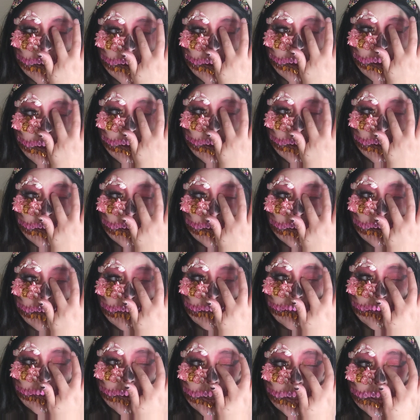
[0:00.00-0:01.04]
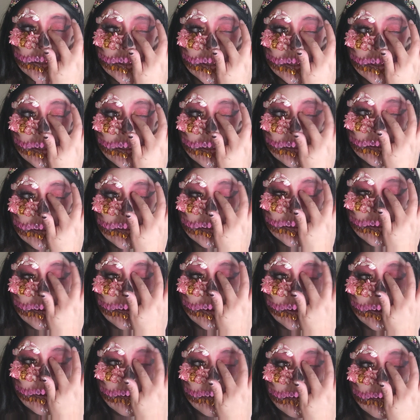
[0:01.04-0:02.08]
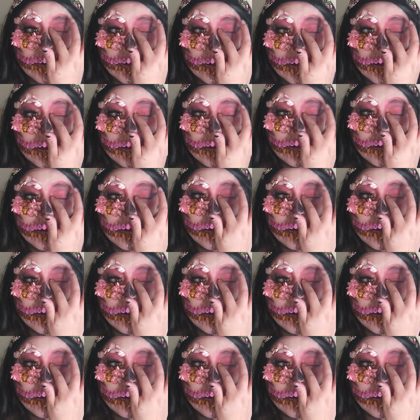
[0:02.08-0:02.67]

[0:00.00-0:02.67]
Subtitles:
and press it into your inner corner.